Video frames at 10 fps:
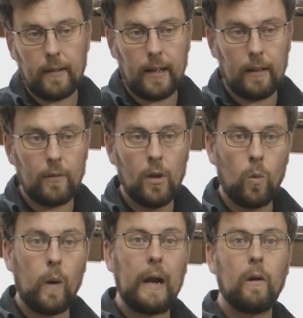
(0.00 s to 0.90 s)
valve
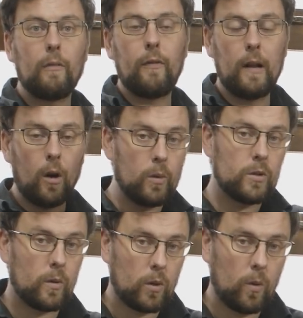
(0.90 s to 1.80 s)
where flow
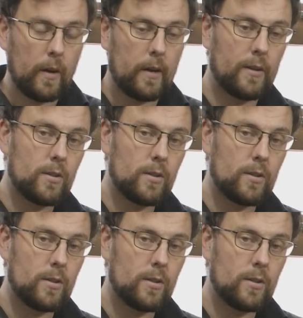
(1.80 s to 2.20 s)
is required.